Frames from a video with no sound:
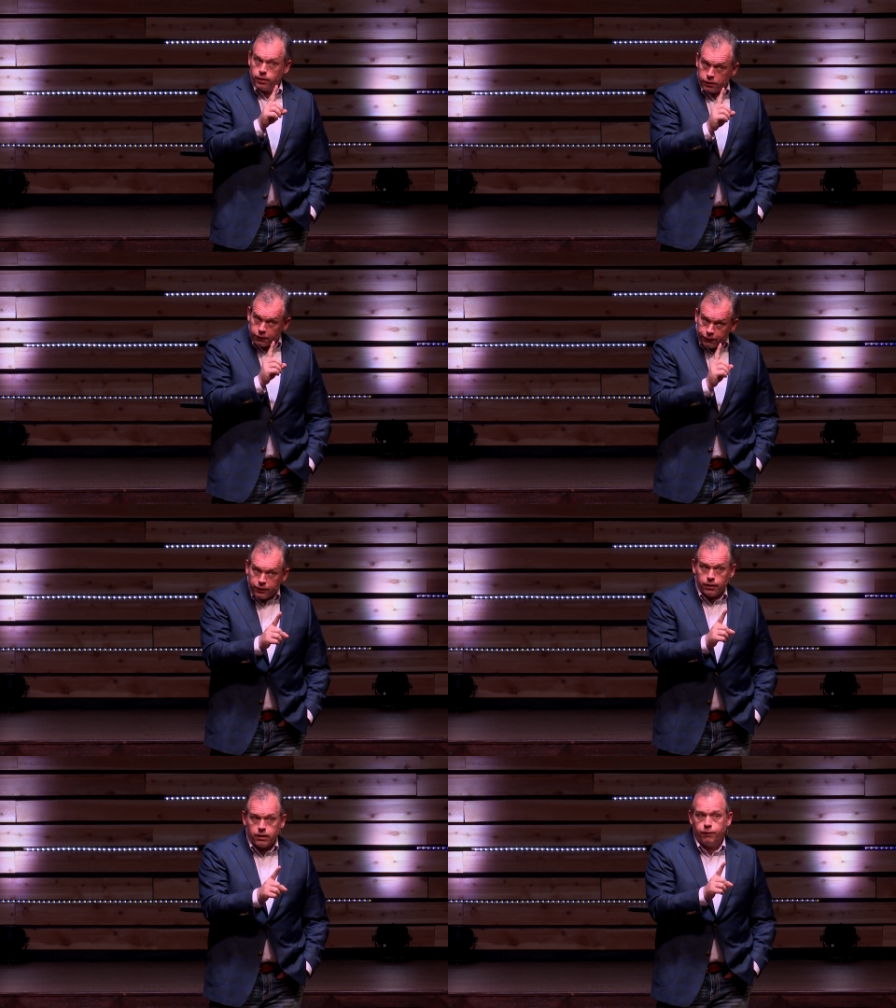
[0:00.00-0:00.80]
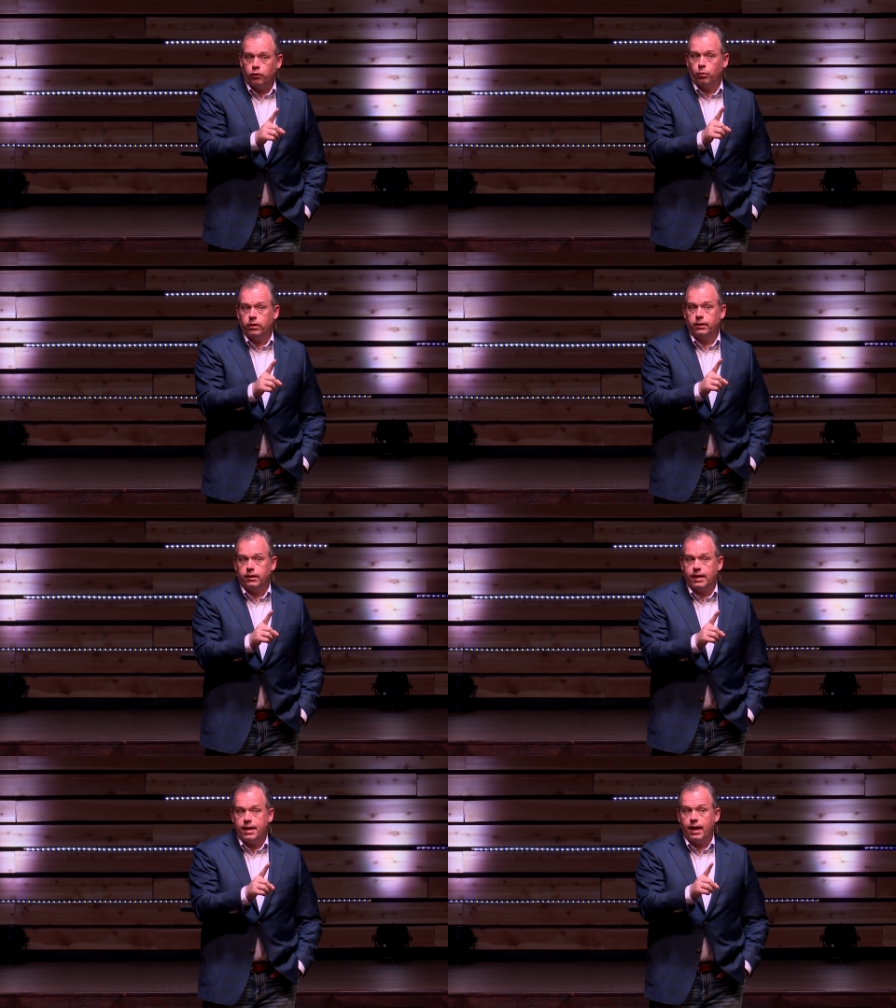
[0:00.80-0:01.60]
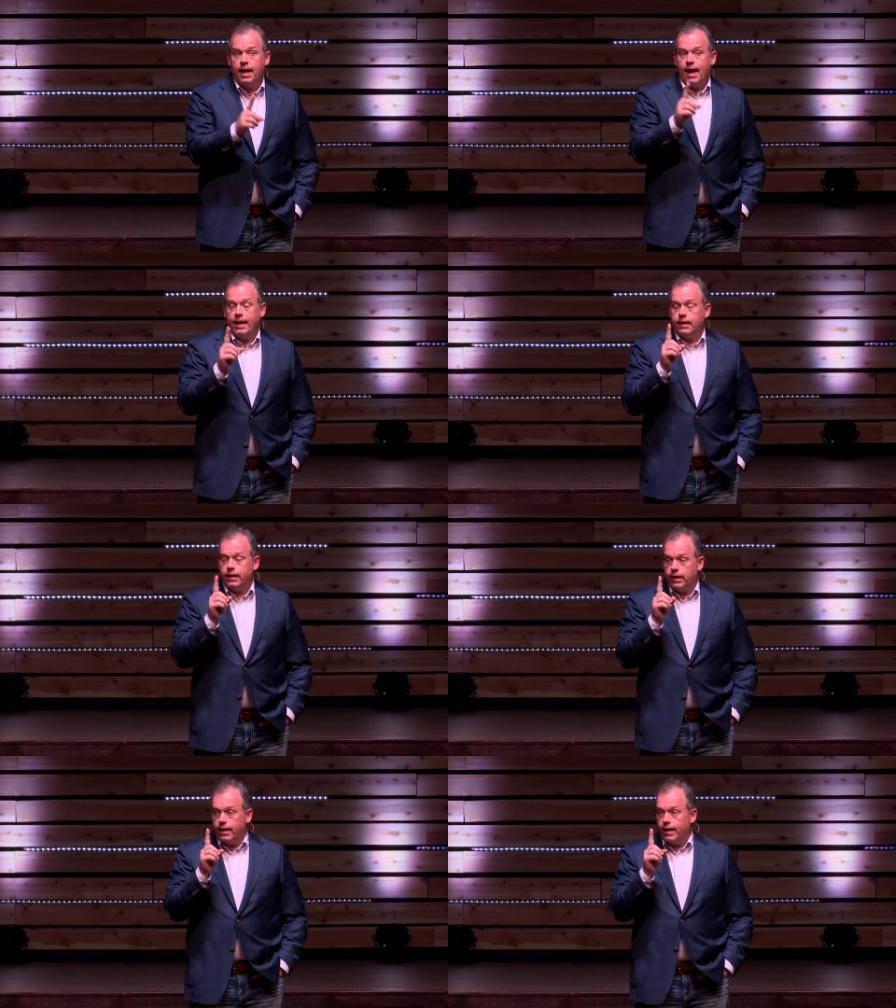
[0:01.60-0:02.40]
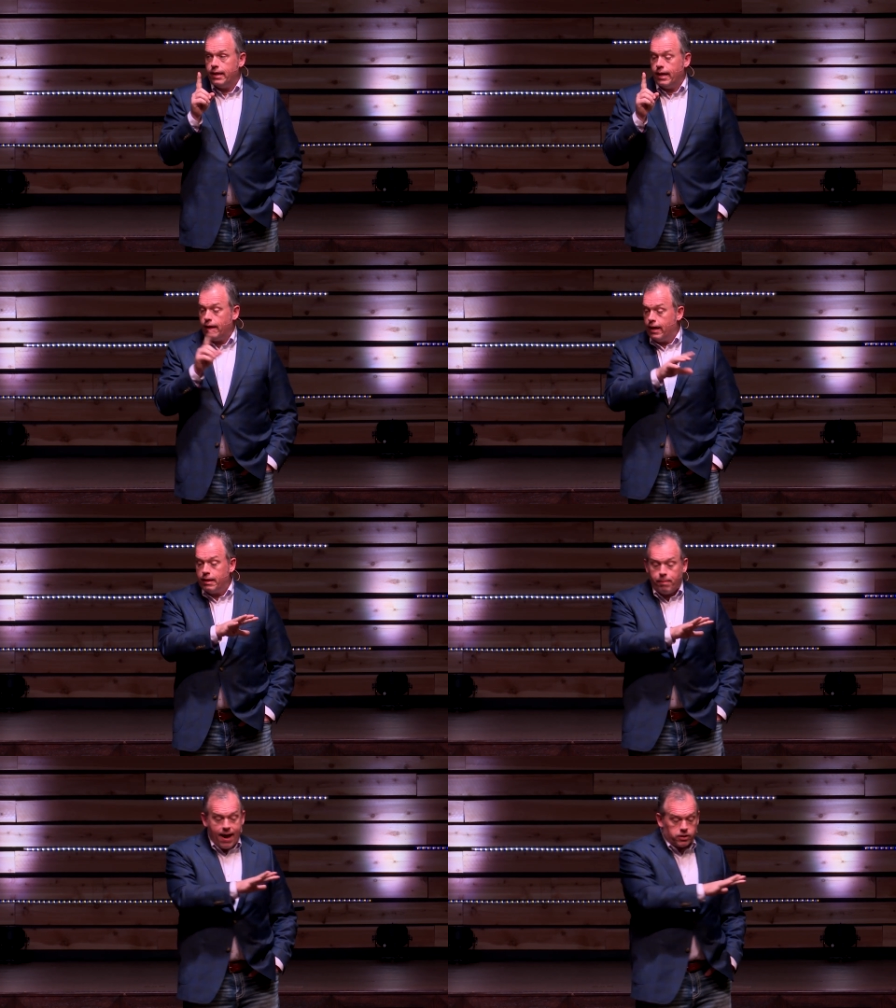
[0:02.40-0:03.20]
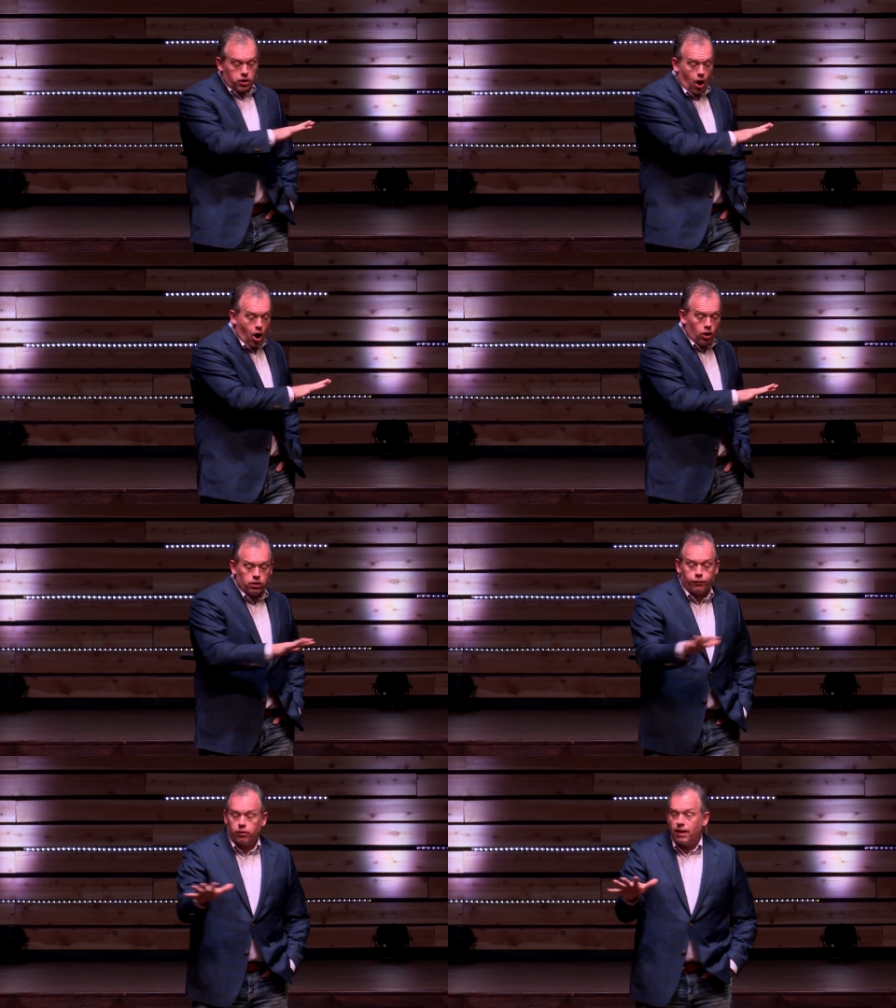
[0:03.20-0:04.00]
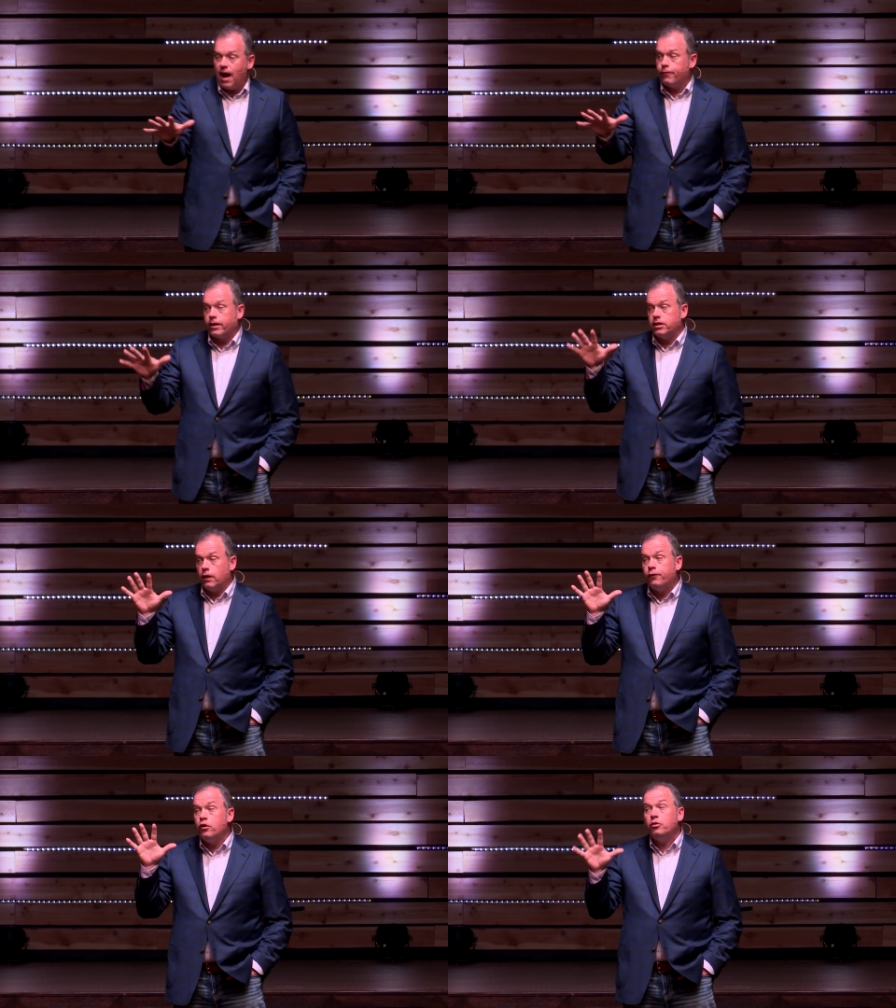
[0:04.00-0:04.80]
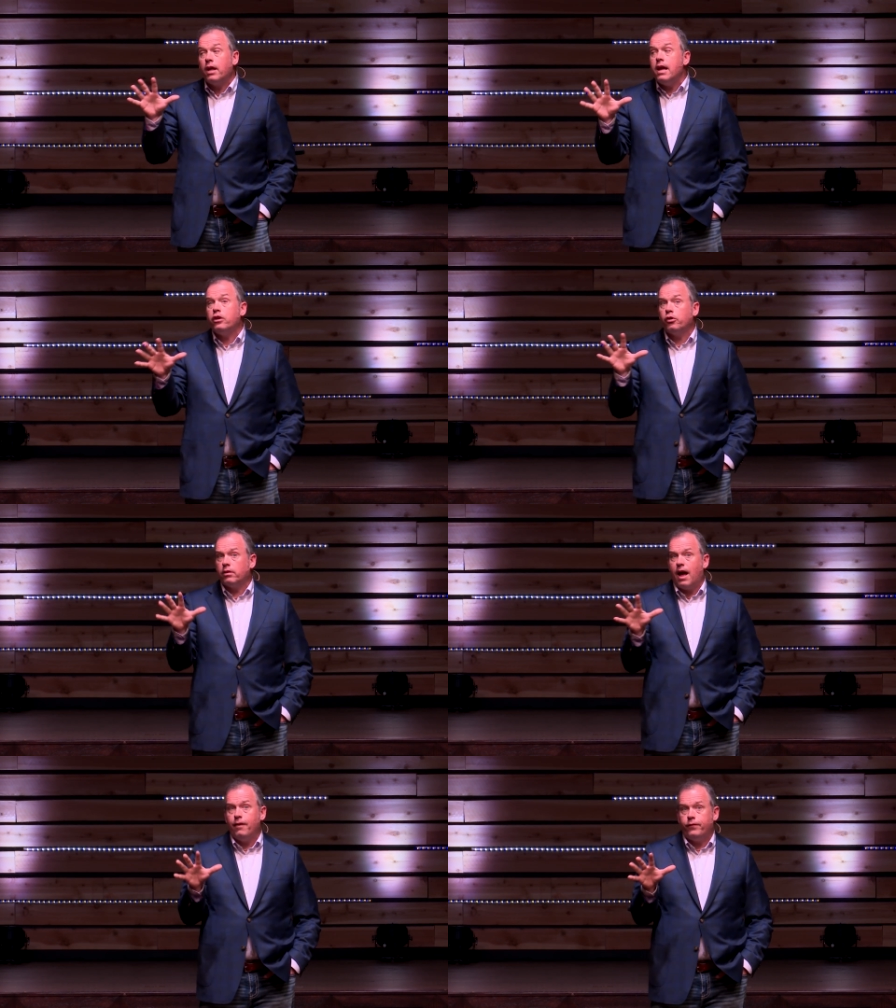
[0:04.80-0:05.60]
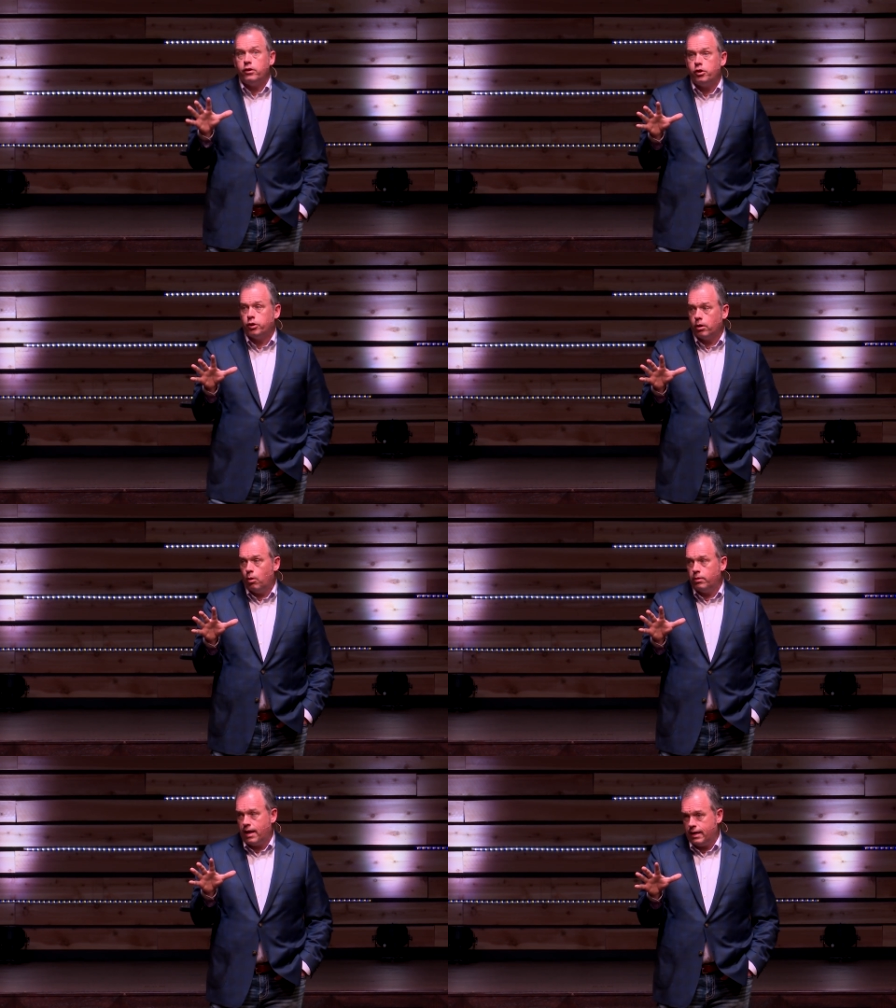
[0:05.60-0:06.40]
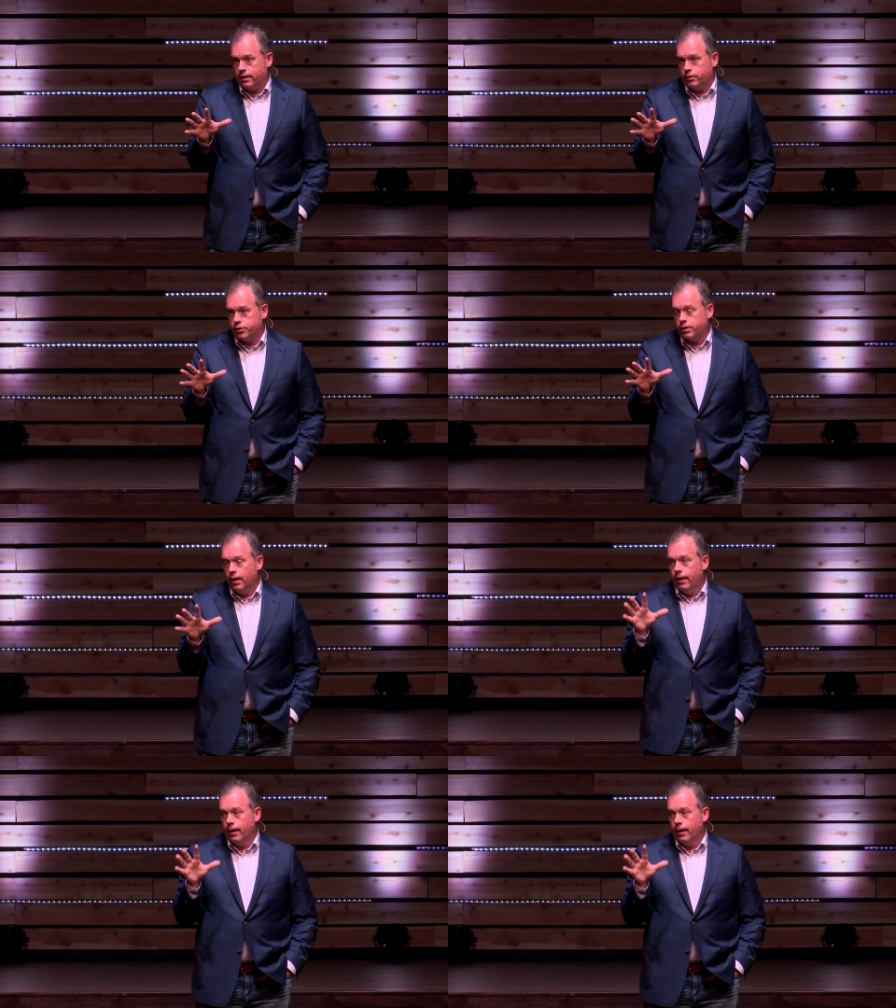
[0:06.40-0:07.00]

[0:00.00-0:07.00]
There is a filling if you're willing to get it. And, and, and it, it impacts all of your life, because if you take your life into your own hands,